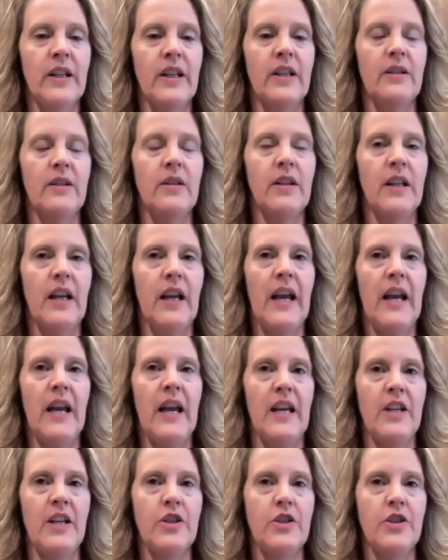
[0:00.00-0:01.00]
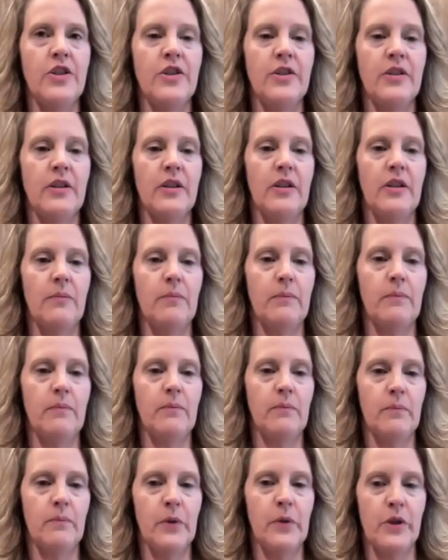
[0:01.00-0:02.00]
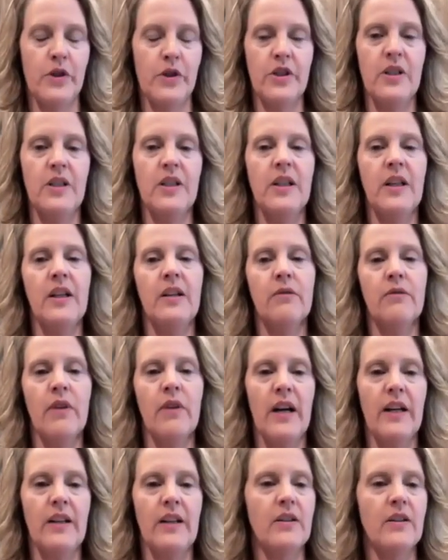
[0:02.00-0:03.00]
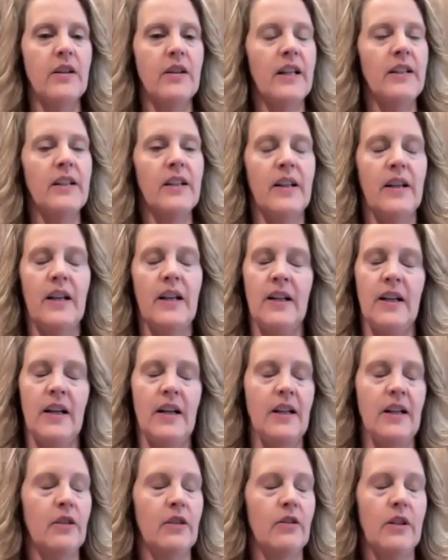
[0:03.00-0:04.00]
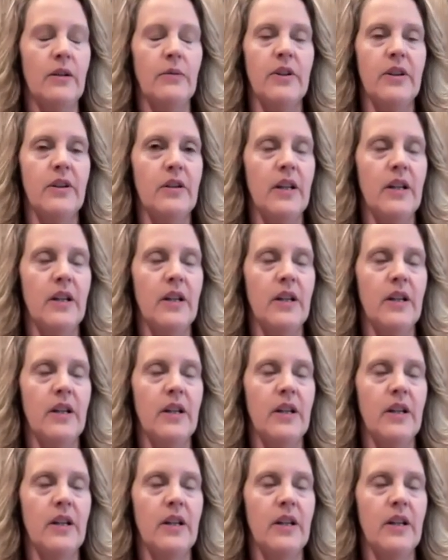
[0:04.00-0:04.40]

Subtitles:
And the aged person and rider, and I agree with you.